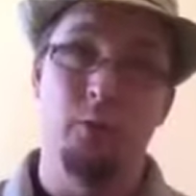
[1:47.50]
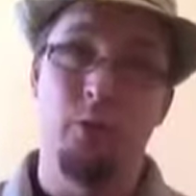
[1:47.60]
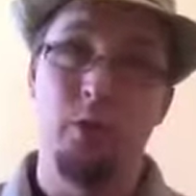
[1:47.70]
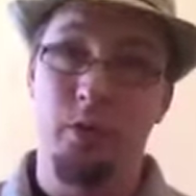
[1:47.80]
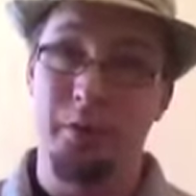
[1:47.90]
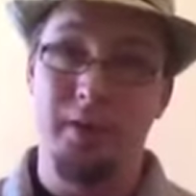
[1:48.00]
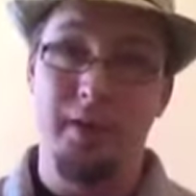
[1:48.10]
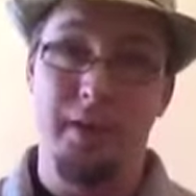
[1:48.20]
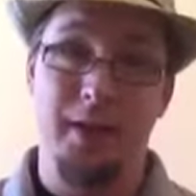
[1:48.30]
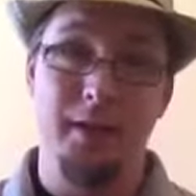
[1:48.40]
really want to be
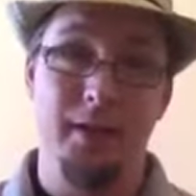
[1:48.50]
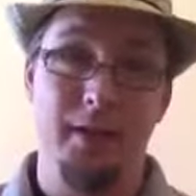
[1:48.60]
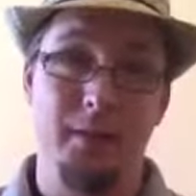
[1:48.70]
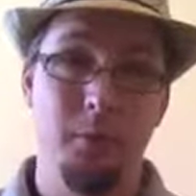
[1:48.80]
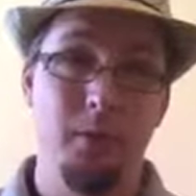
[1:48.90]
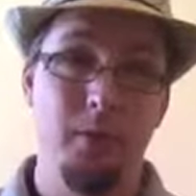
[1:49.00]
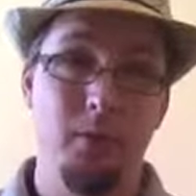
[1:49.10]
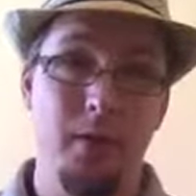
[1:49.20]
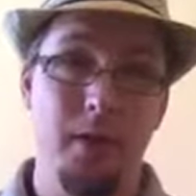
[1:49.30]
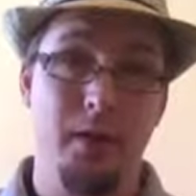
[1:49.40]
dedicated, keep moving your
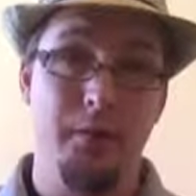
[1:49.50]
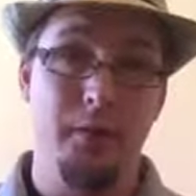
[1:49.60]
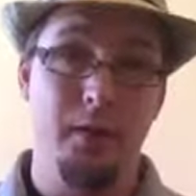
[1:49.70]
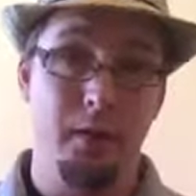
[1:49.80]
way up.